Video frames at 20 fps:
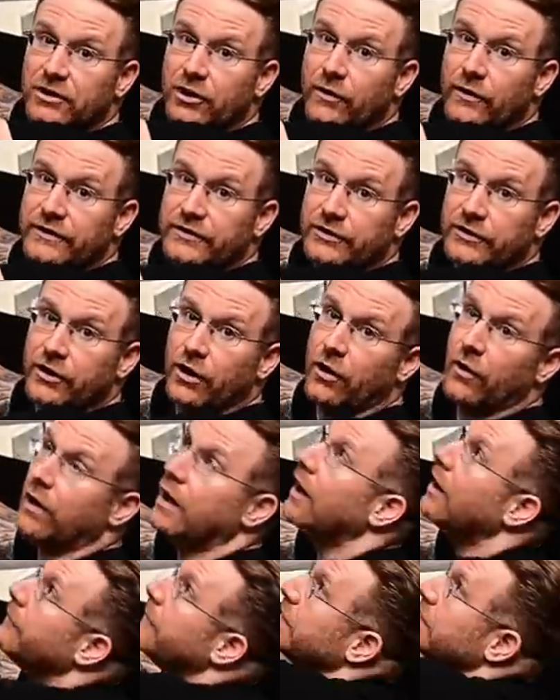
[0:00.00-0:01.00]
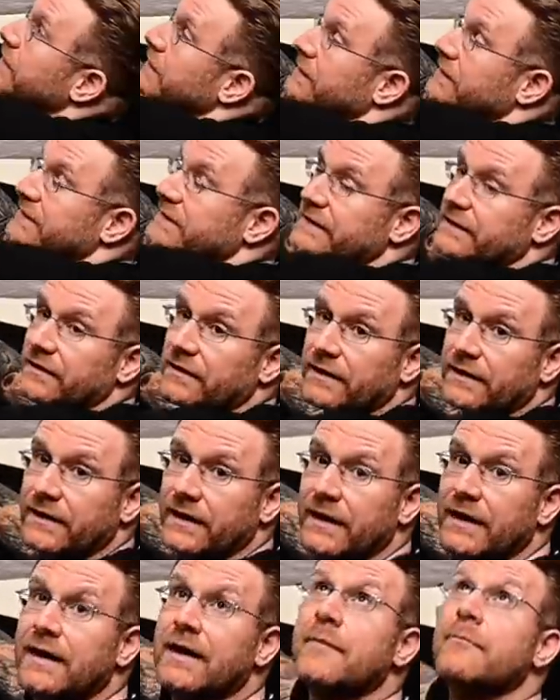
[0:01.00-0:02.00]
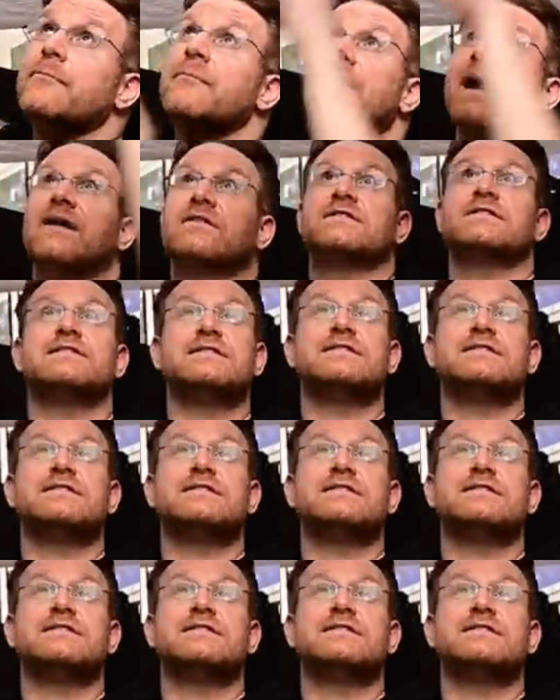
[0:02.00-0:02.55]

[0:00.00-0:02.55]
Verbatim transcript: going to go up into the ceiling, bounce